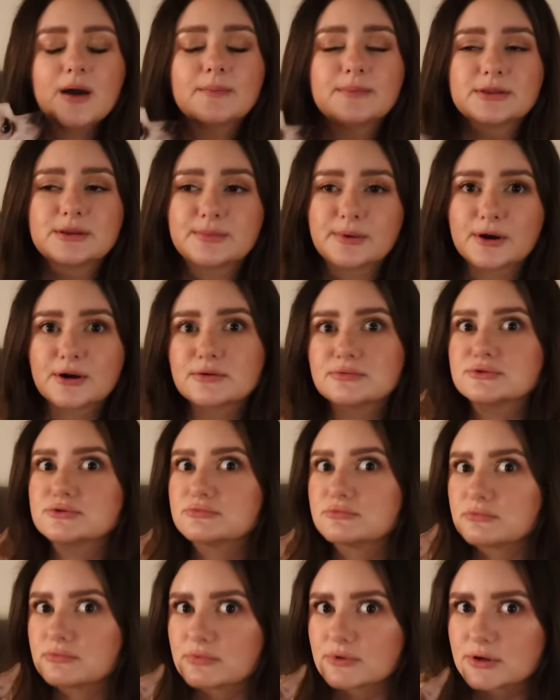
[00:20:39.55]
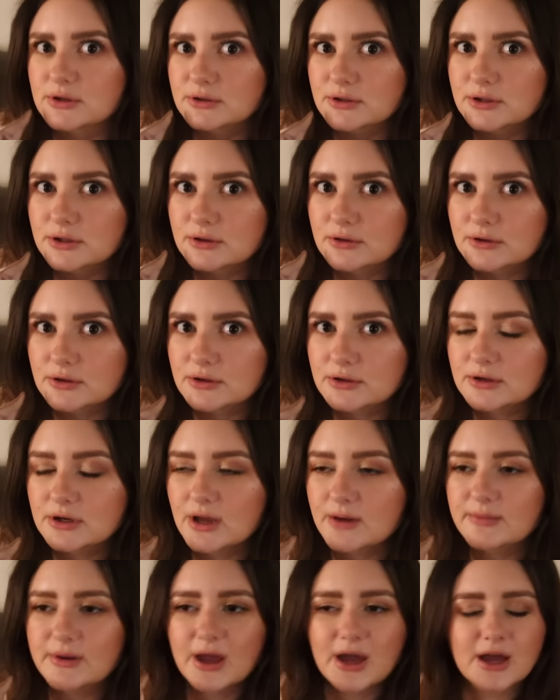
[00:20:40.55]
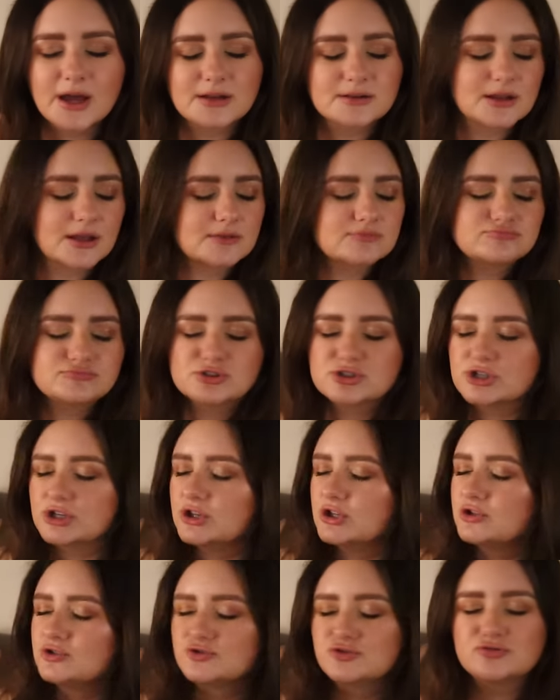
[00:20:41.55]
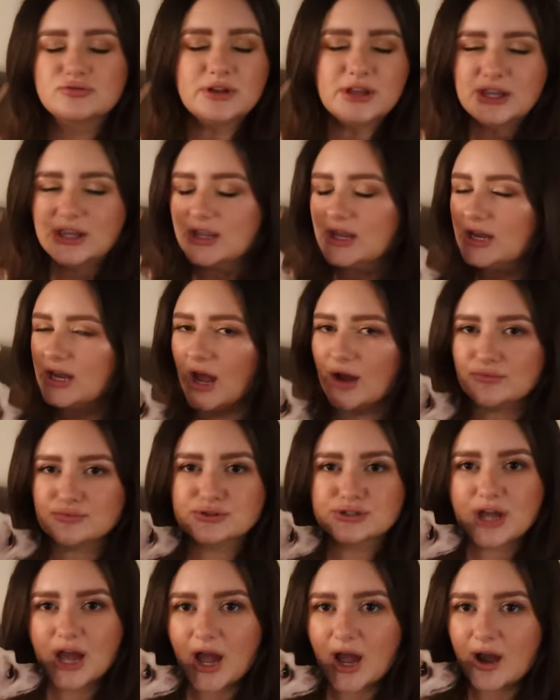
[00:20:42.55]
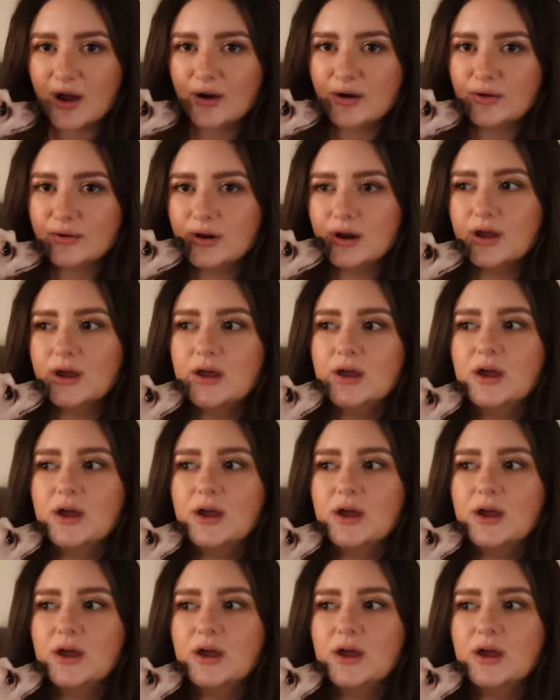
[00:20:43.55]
But the burger was really good, and we had like just a little drinky downtown.